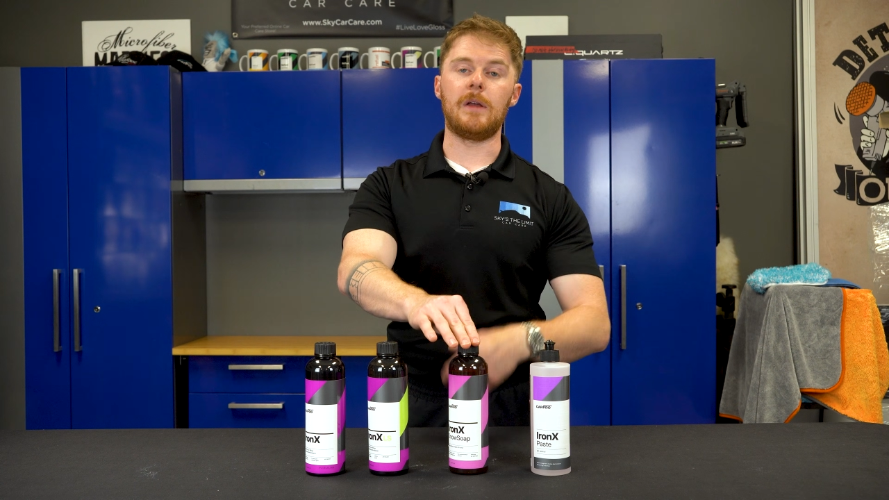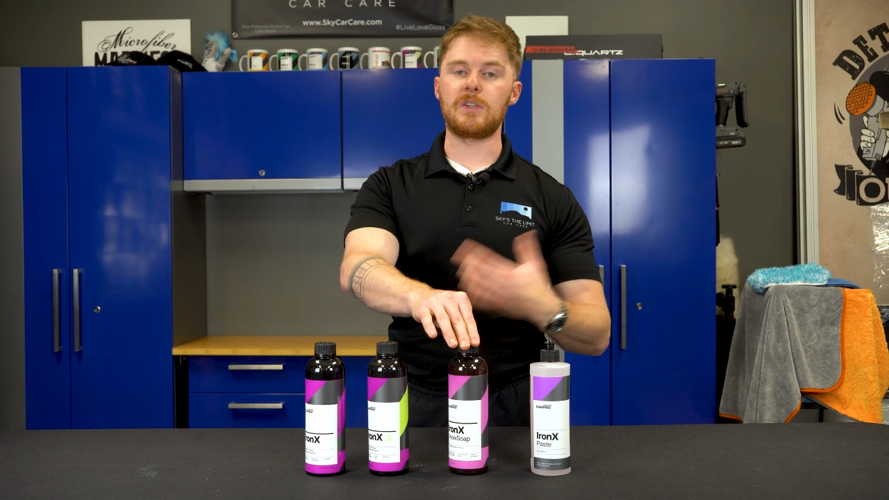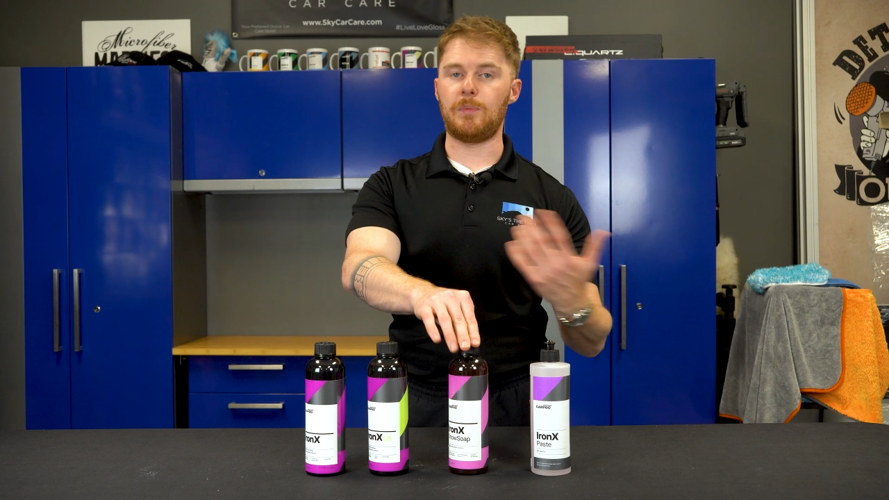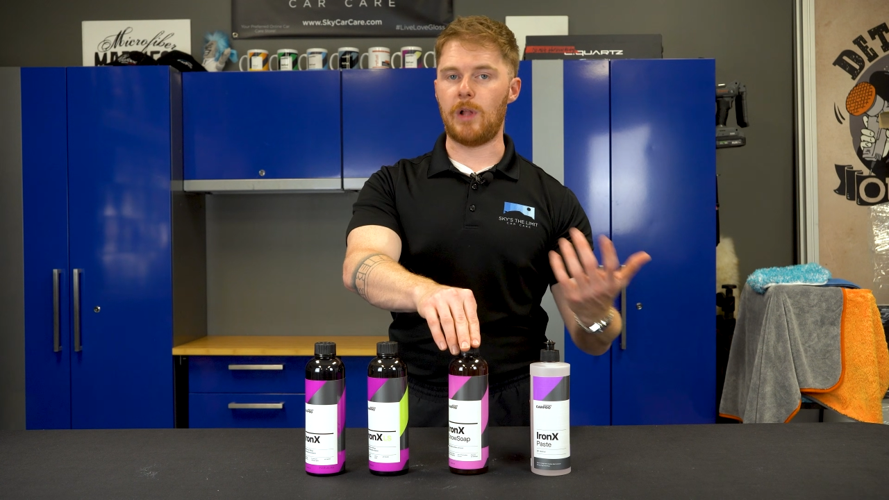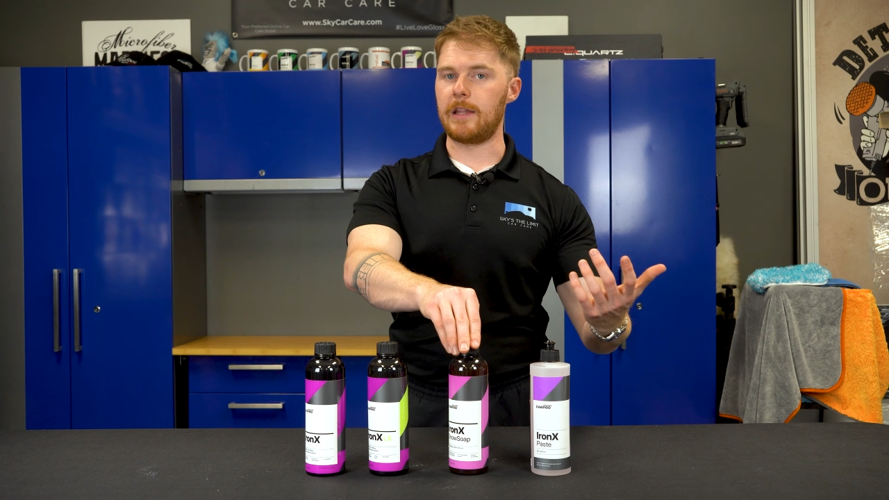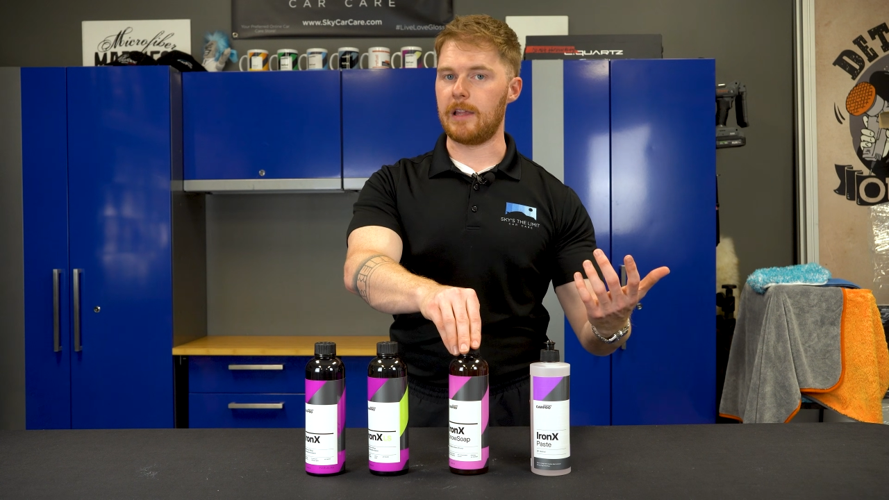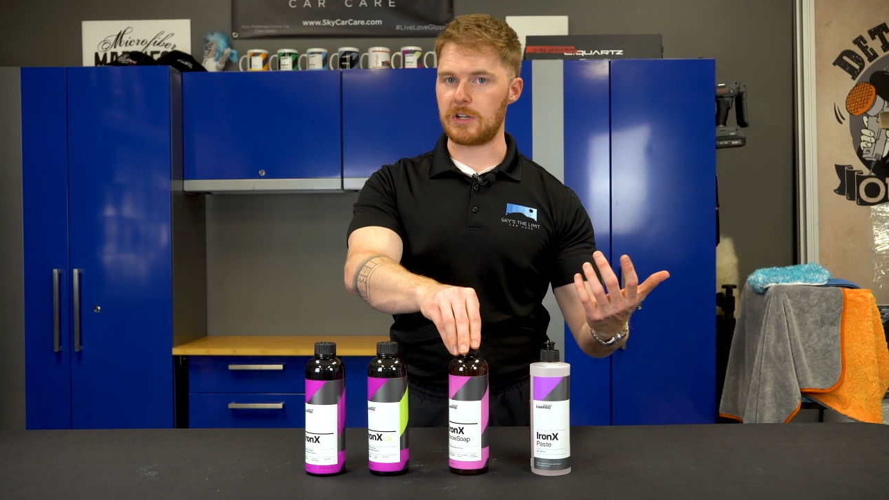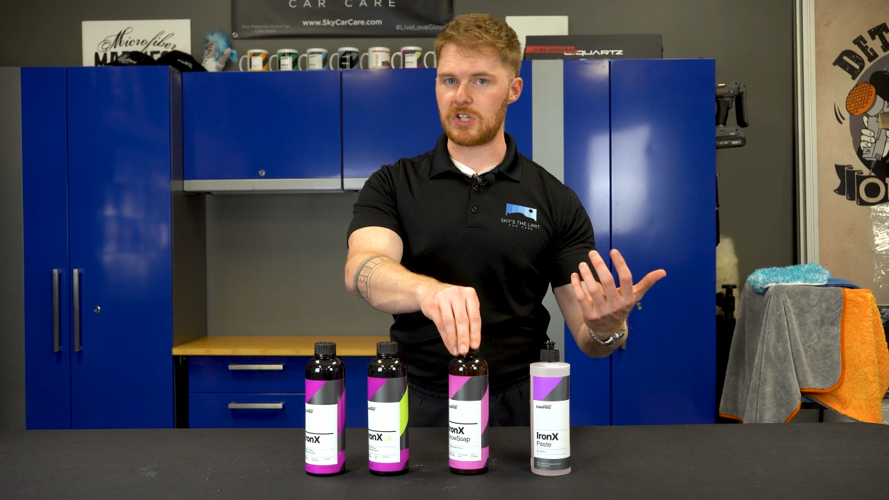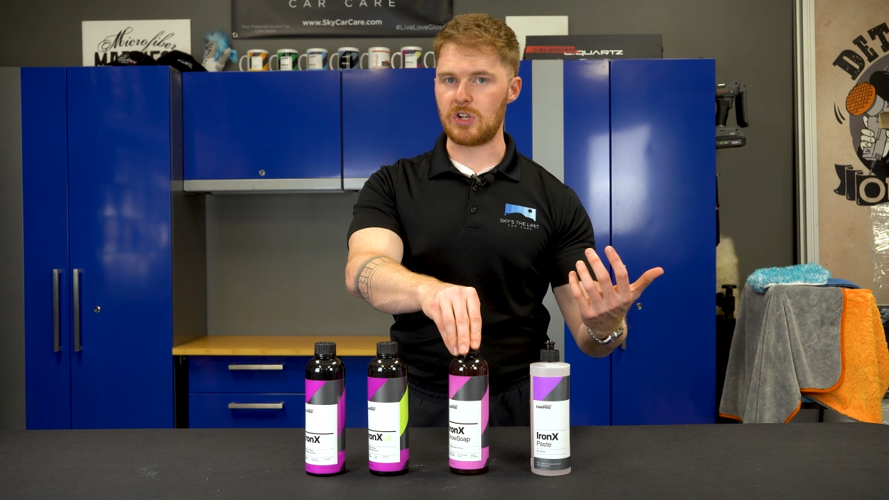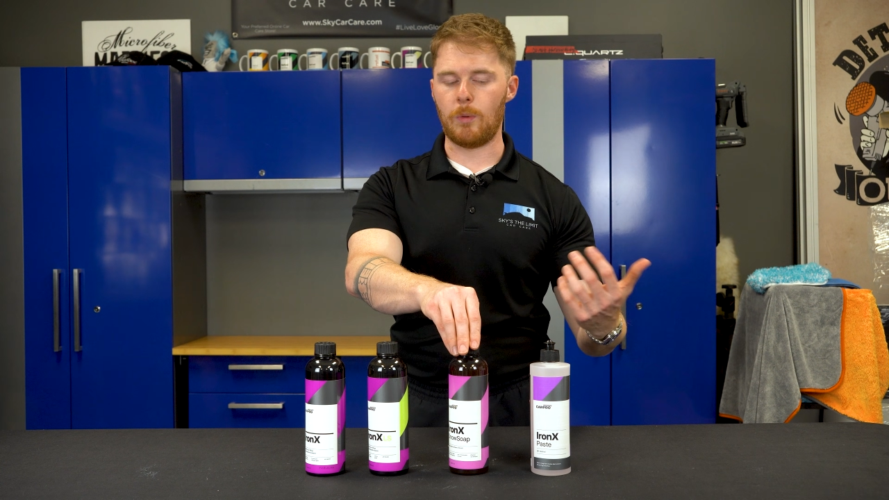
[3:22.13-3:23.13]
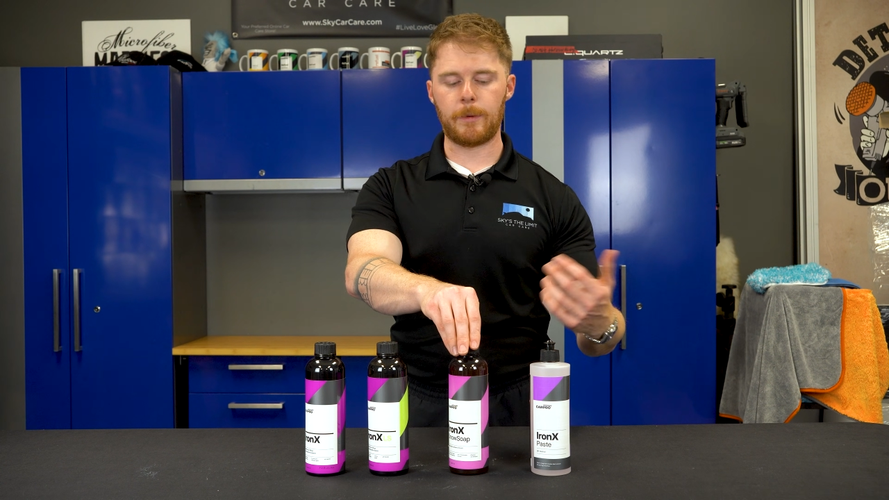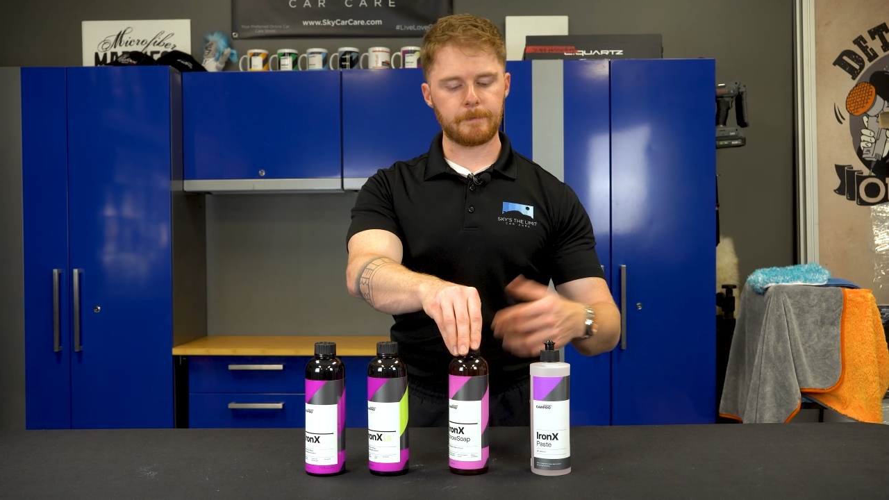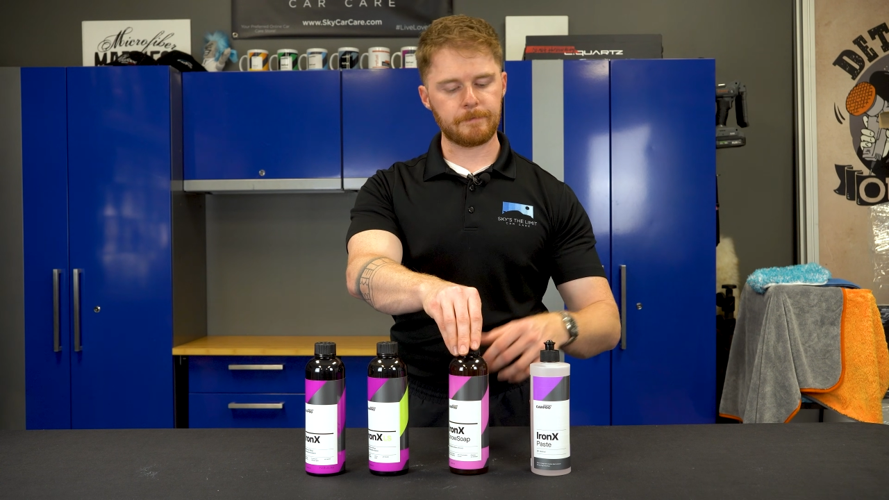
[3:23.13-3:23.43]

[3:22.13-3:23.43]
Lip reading: it's applied like a soap.